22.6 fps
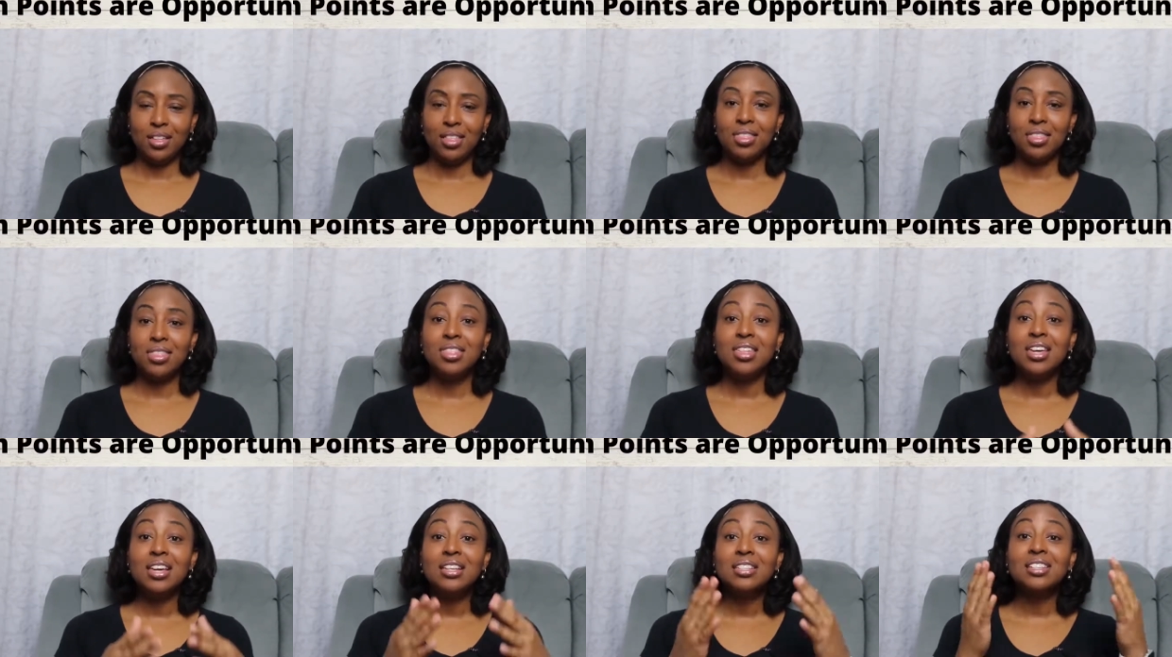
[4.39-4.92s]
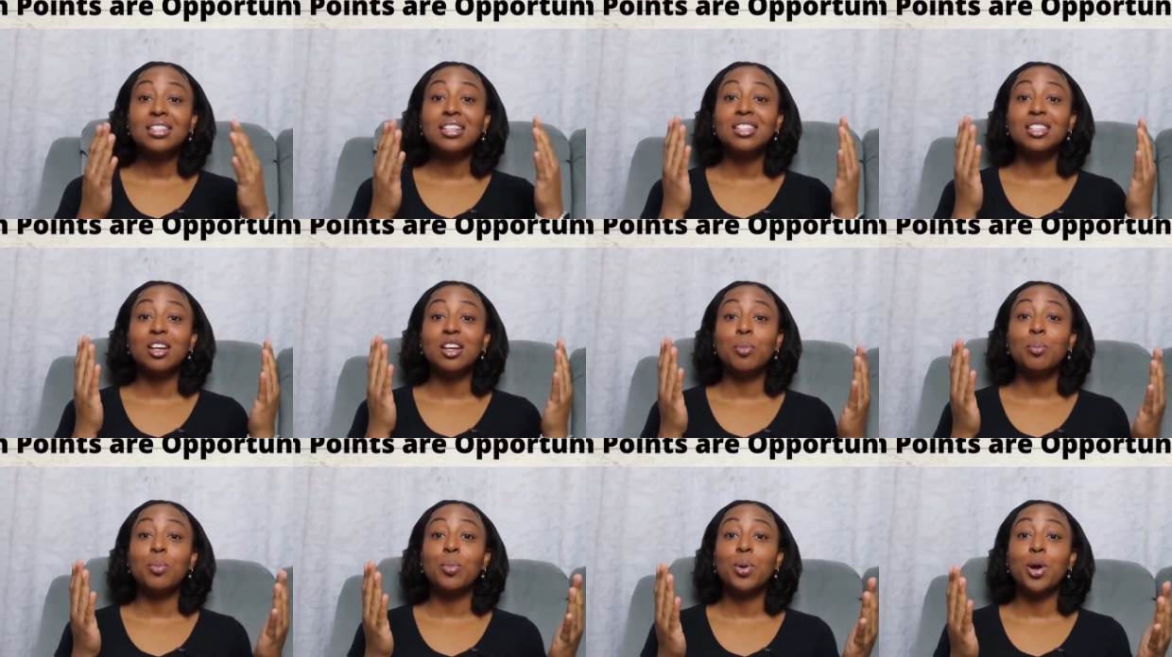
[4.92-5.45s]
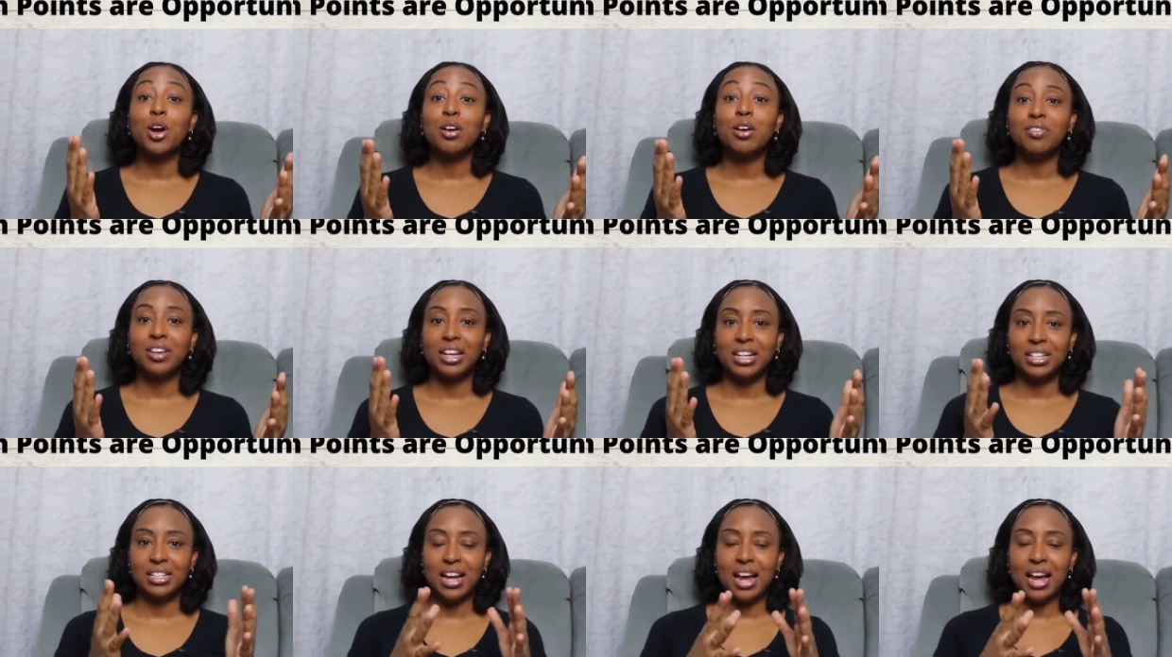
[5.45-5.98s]
This is a
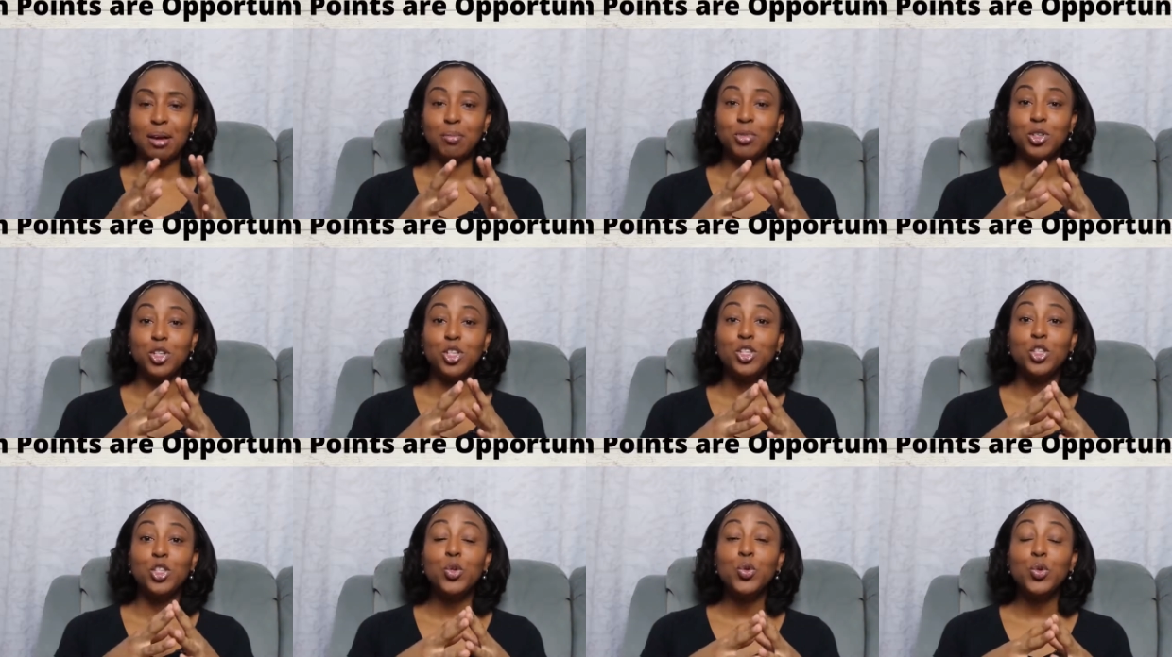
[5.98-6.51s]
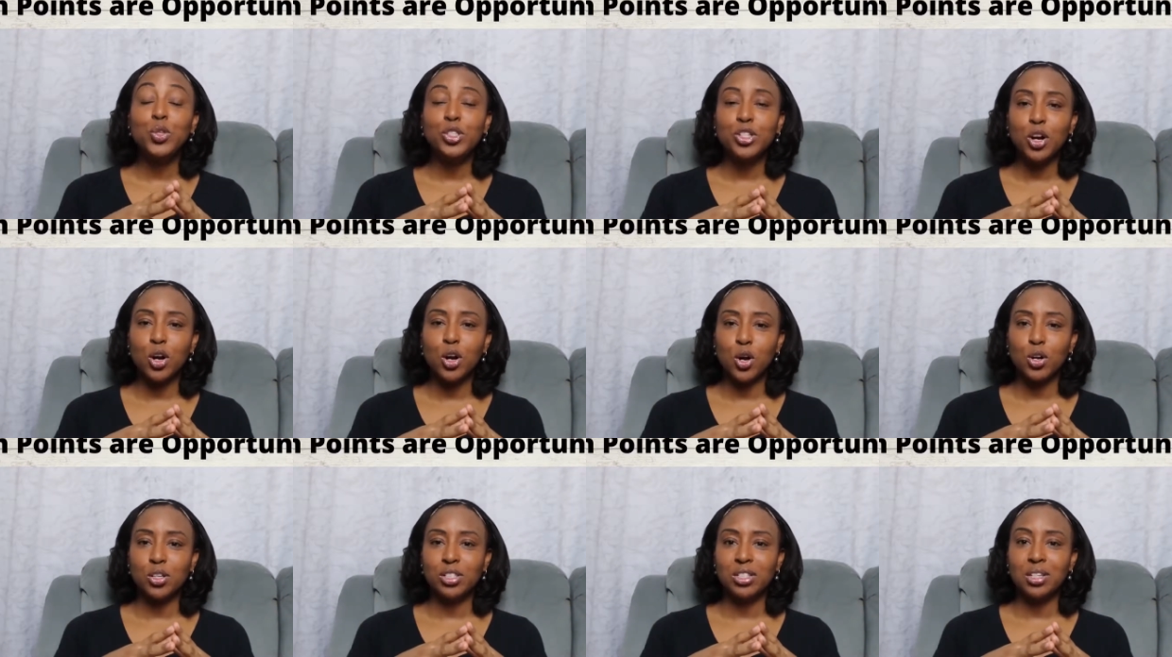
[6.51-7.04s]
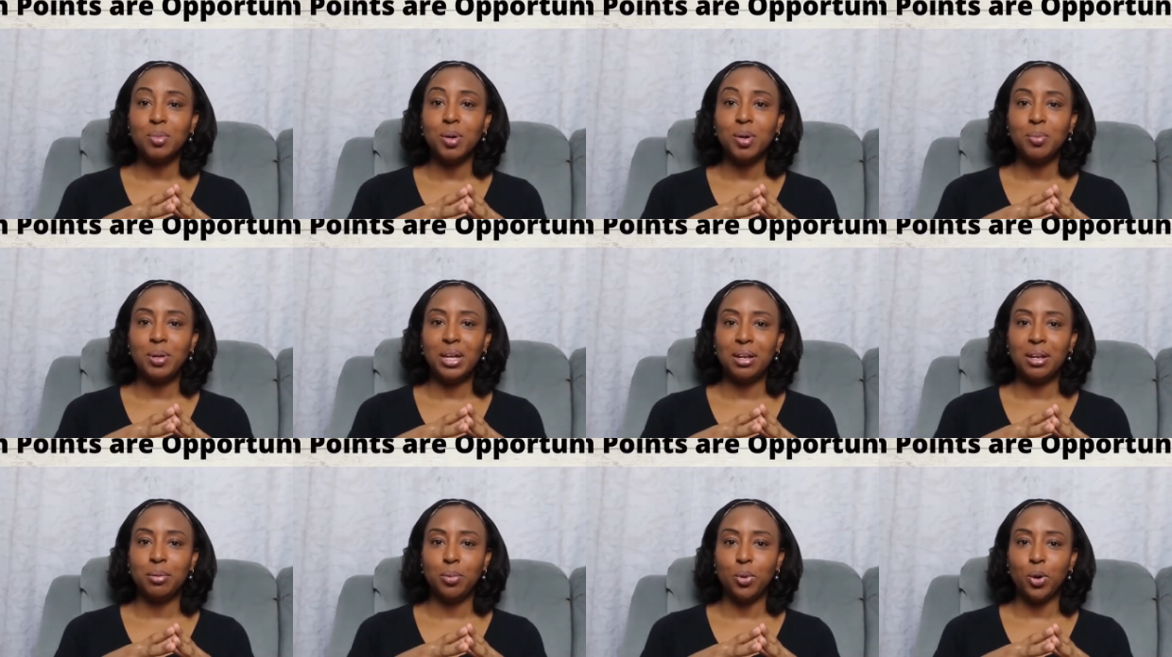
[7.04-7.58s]
perfect time to use your customer
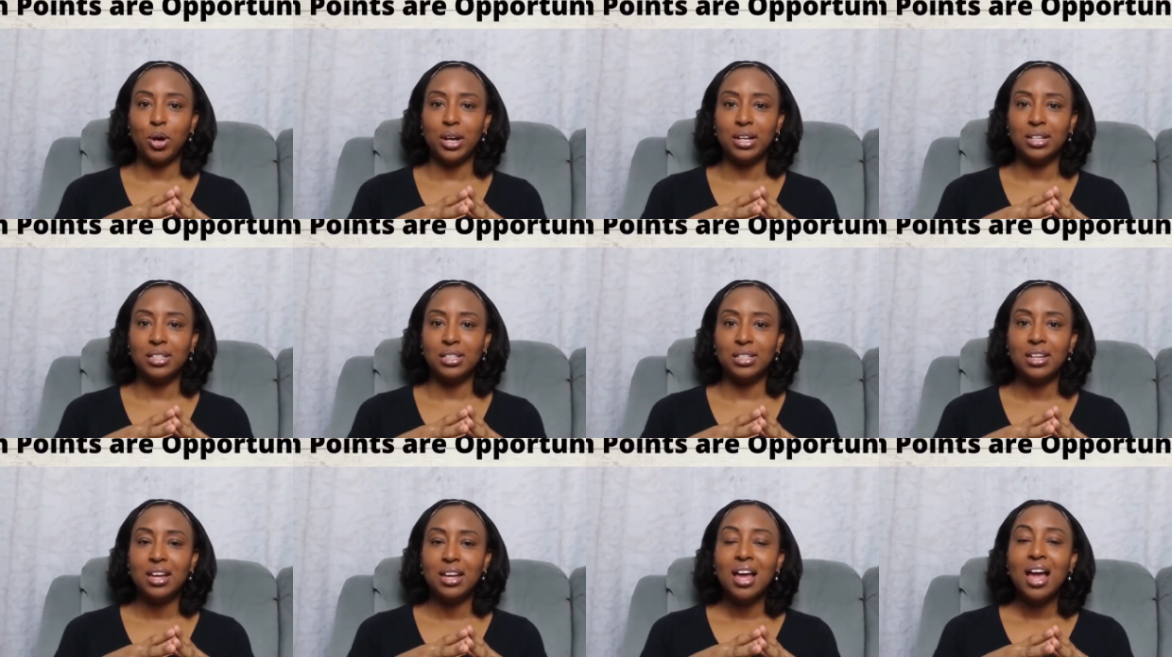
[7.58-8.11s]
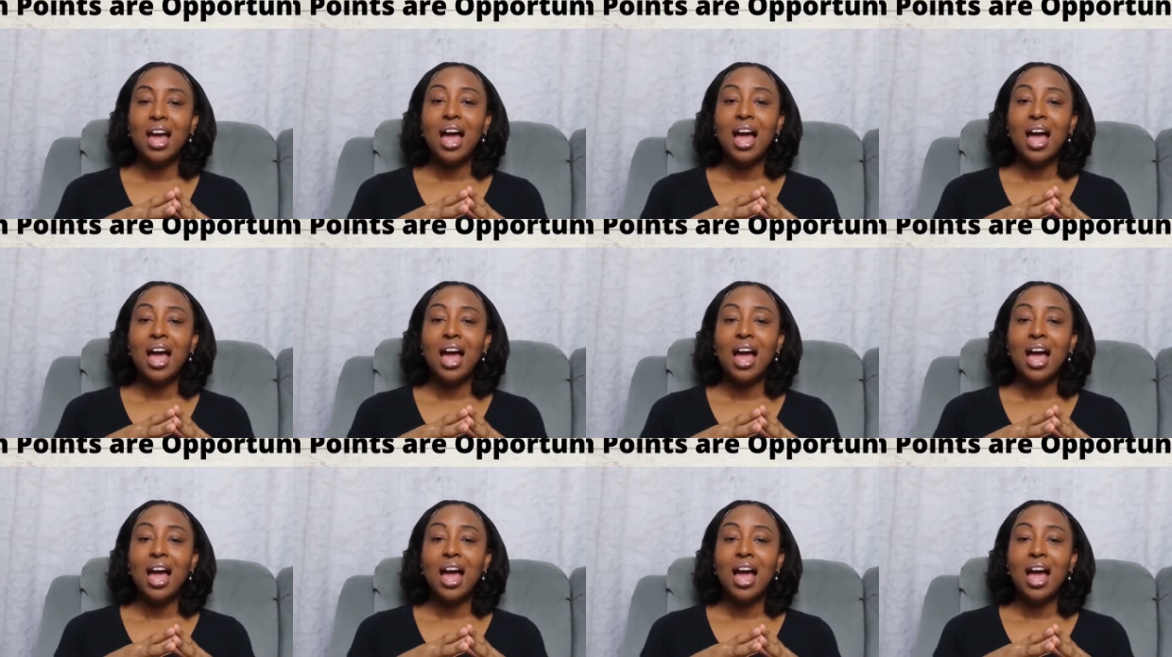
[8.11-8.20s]
pain points